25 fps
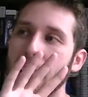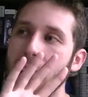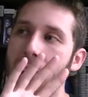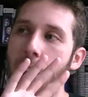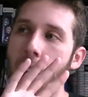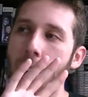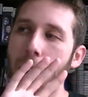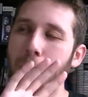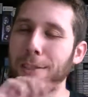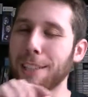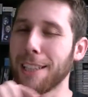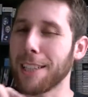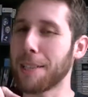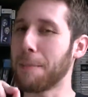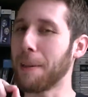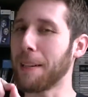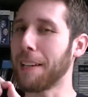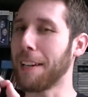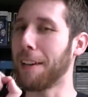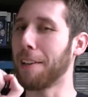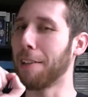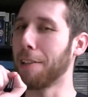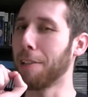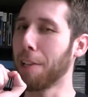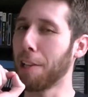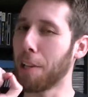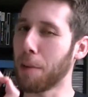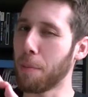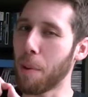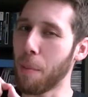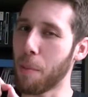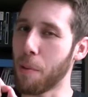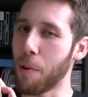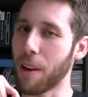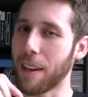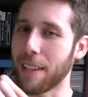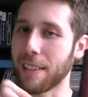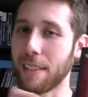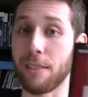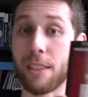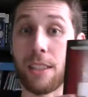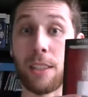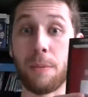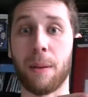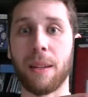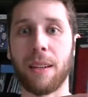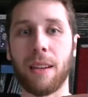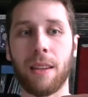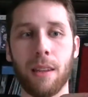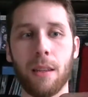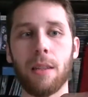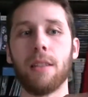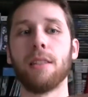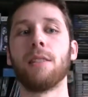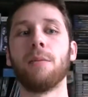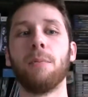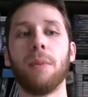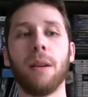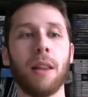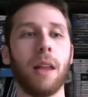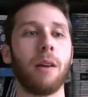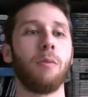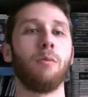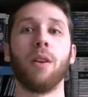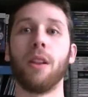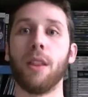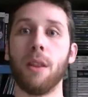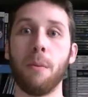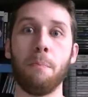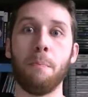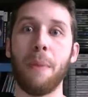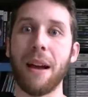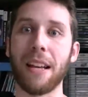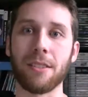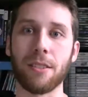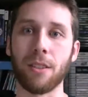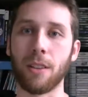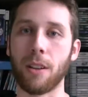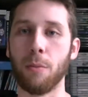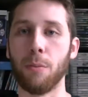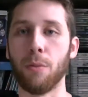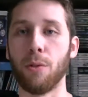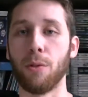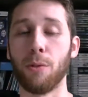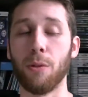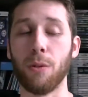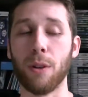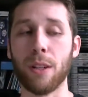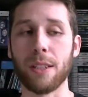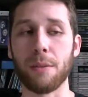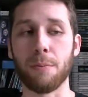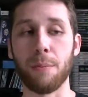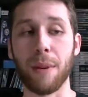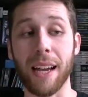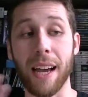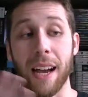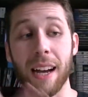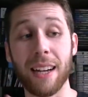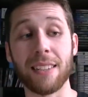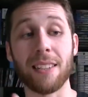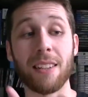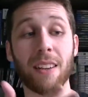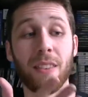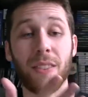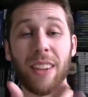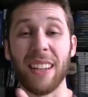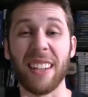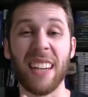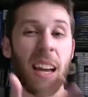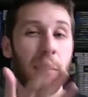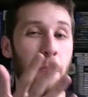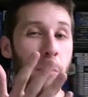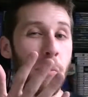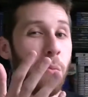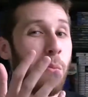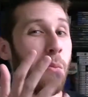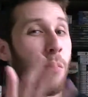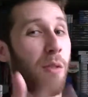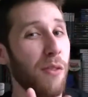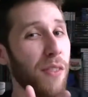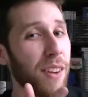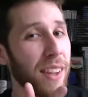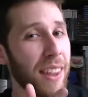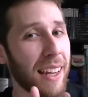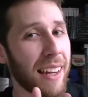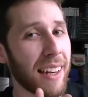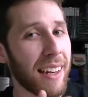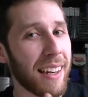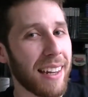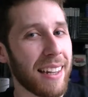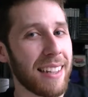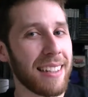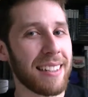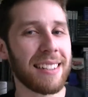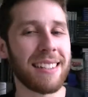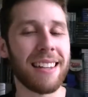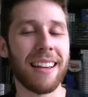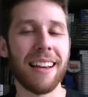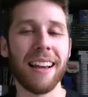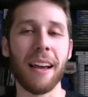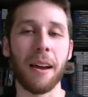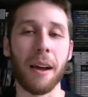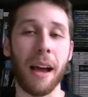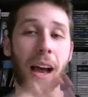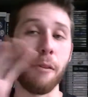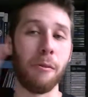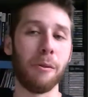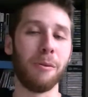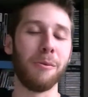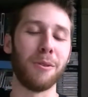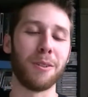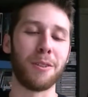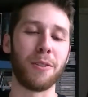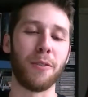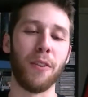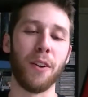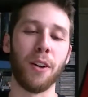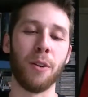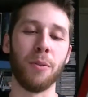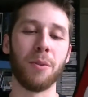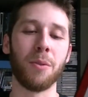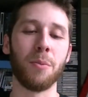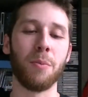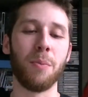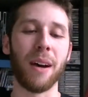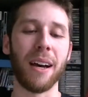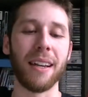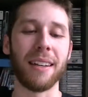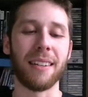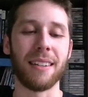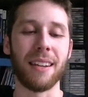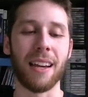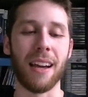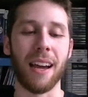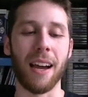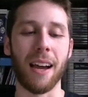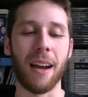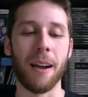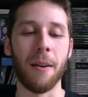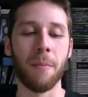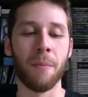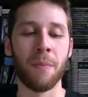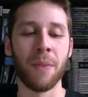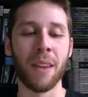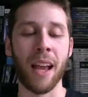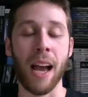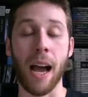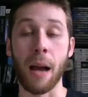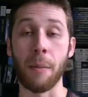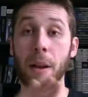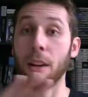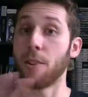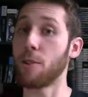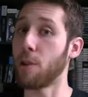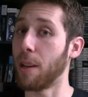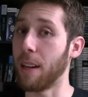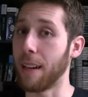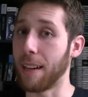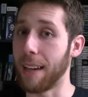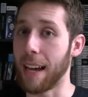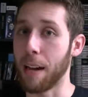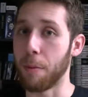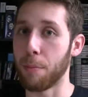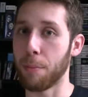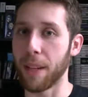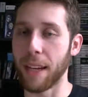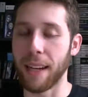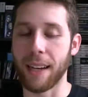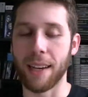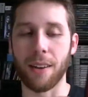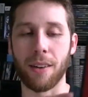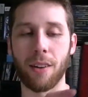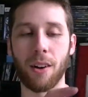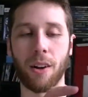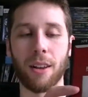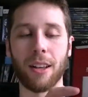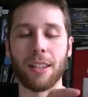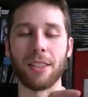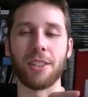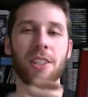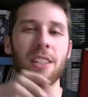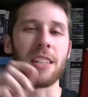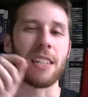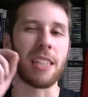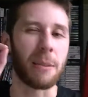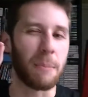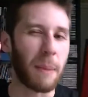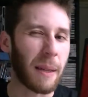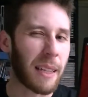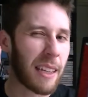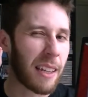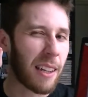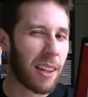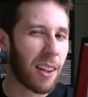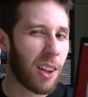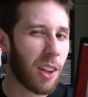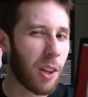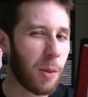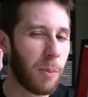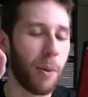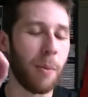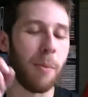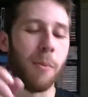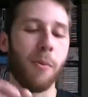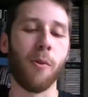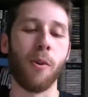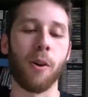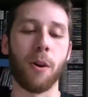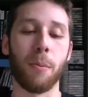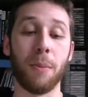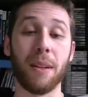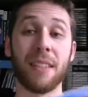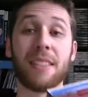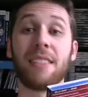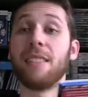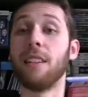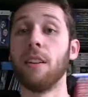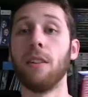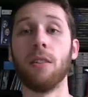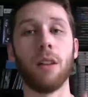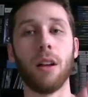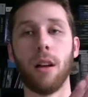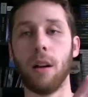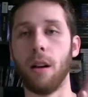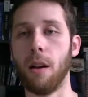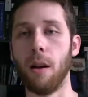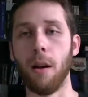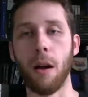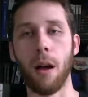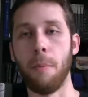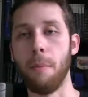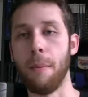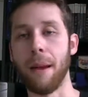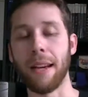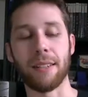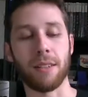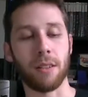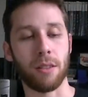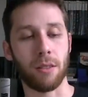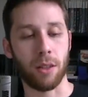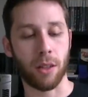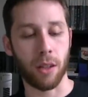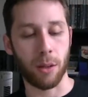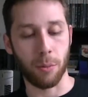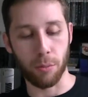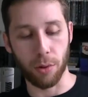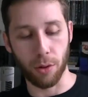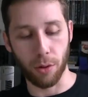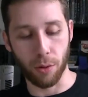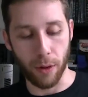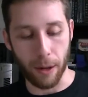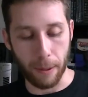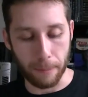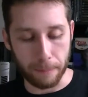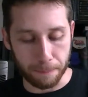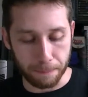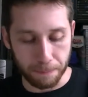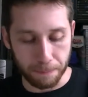I was expecting a little bit more because I was expecting this to be like one of the best looking Blu-rays because of the type of movie that it is, how it was filmed, but I'm not trying to downplay it at all. I just expected a little bit more, but still amazing looking Blu-ray.